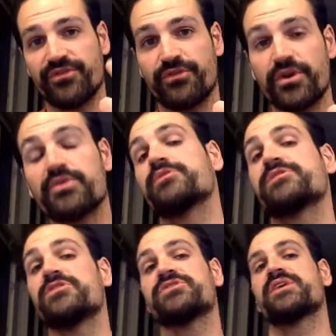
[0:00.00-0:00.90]
the
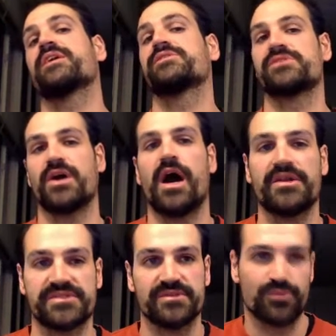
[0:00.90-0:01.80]
frequency stays
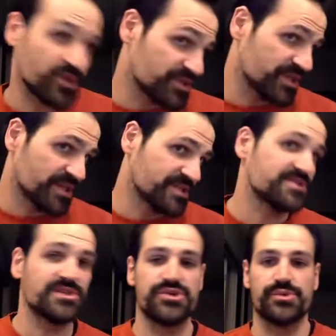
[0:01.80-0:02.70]
constant, which in
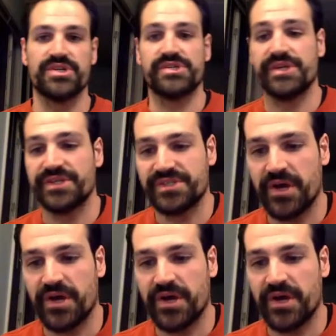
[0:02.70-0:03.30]
this situation it